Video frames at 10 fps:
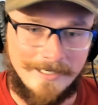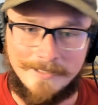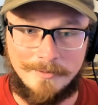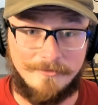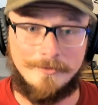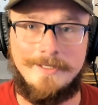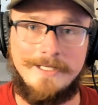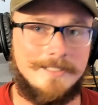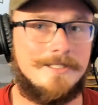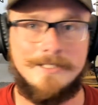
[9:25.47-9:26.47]
Hang on, before he
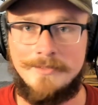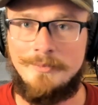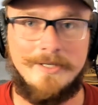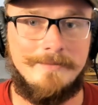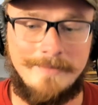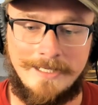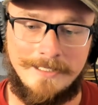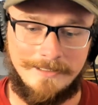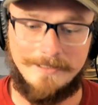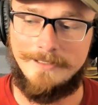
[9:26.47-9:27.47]
gets into Britain,
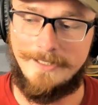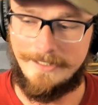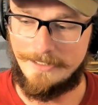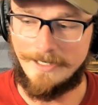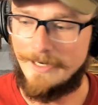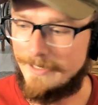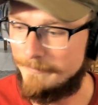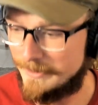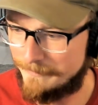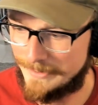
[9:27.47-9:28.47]
man, like,
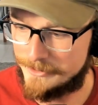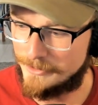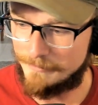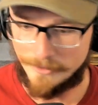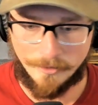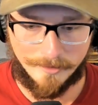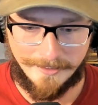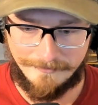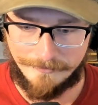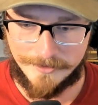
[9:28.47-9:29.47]
I'm gonna make sure I'm
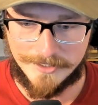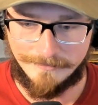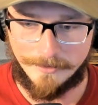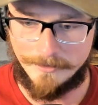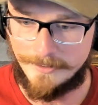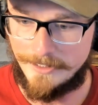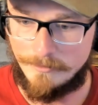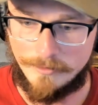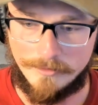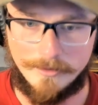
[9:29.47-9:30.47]
recording first of all. Okay,
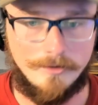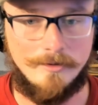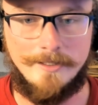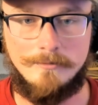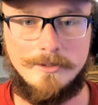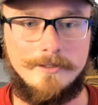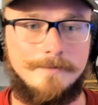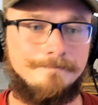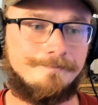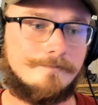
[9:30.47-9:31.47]
we're recording, we're
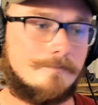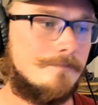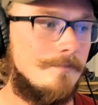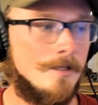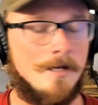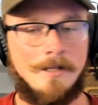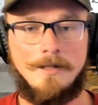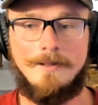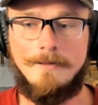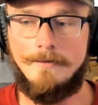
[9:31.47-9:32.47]
good.
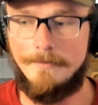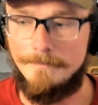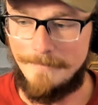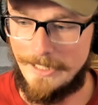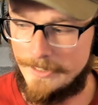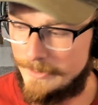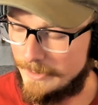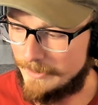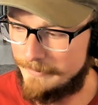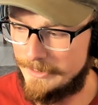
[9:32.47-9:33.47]

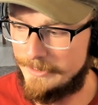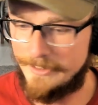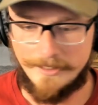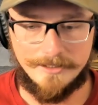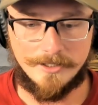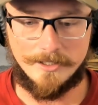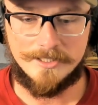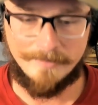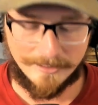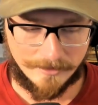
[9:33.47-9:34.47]
Man, I mean, he
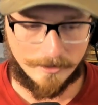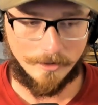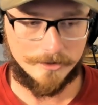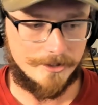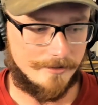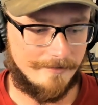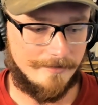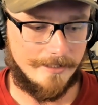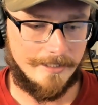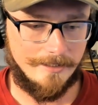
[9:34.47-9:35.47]
talks about the culture of
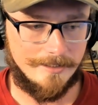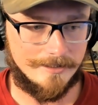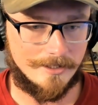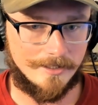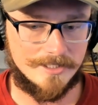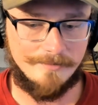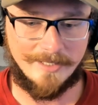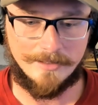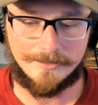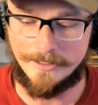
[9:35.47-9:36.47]
it. He talks
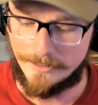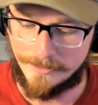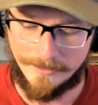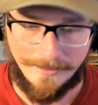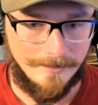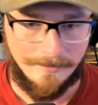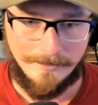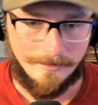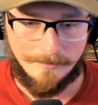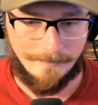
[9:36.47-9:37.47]
about,
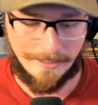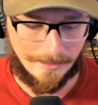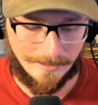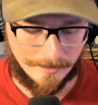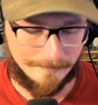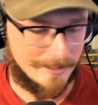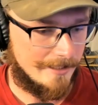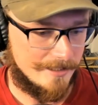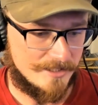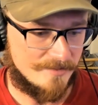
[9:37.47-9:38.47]
man, I my
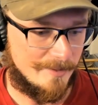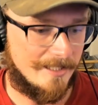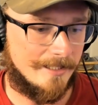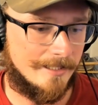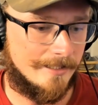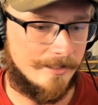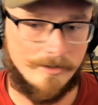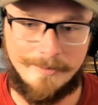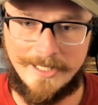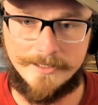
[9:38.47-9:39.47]
head's spinning. I gotta
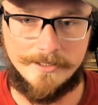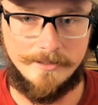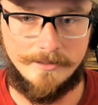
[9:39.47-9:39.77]
go back to